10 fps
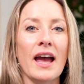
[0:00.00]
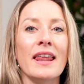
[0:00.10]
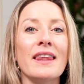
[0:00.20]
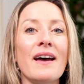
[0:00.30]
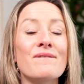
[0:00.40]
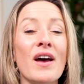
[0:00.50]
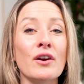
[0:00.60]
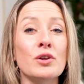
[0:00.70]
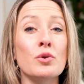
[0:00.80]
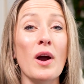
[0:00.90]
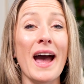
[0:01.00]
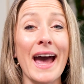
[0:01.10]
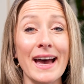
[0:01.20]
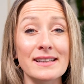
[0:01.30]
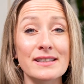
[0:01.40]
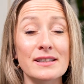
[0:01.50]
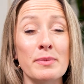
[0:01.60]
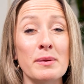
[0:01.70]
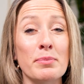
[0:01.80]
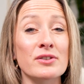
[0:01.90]
And that value has to
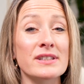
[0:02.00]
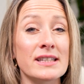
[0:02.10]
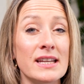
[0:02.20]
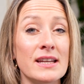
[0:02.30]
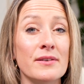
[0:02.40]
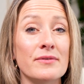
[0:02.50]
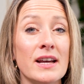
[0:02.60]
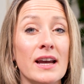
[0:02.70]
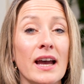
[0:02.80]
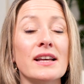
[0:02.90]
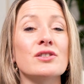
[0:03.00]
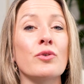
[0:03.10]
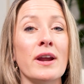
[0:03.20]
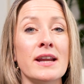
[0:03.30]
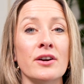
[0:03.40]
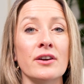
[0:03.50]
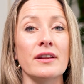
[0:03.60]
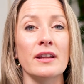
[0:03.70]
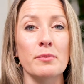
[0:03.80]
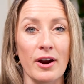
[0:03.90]
be perceived as greater
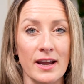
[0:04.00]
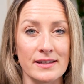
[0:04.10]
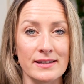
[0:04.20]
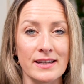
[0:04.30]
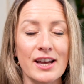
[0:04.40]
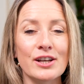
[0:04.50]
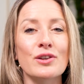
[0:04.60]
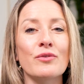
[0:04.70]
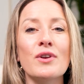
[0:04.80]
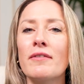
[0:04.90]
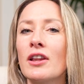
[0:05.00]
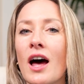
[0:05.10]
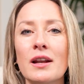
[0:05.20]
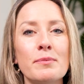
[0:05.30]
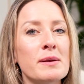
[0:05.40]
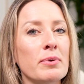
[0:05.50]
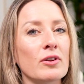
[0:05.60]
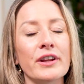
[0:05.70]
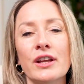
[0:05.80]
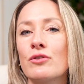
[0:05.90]
than the price. So if you have a lot of people
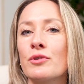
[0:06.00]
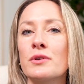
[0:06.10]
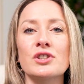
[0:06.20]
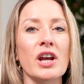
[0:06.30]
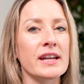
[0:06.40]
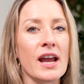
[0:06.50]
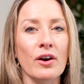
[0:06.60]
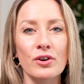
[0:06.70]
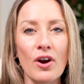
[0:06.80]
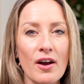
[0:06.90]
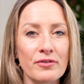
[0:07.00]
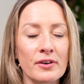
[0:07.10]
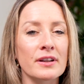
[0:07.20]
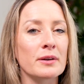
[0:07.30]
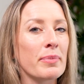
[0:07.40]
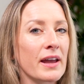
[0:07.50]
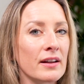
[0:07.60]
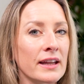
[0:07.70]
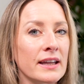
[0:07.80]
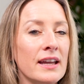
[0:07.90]
clicking through and checking out your offer and they're
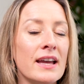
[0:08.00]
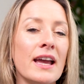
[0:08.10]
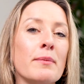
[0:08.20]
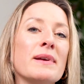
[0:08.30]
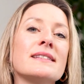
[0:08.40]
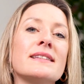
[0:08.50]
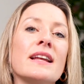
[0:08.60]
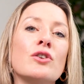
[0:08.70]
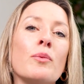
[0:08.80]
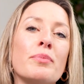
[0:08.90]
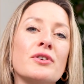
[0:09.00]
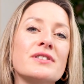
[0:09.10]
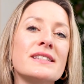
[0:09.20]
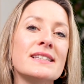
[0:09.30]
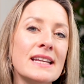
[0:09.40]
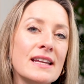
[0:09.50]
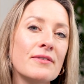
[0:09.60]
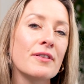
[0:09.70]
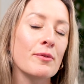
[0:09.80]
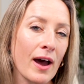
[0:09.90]
bailing, it means they don't
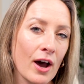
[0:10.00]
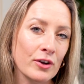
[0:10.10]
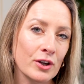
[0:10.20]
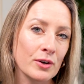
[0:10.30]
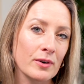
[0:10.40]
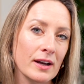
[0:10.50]
perceive the value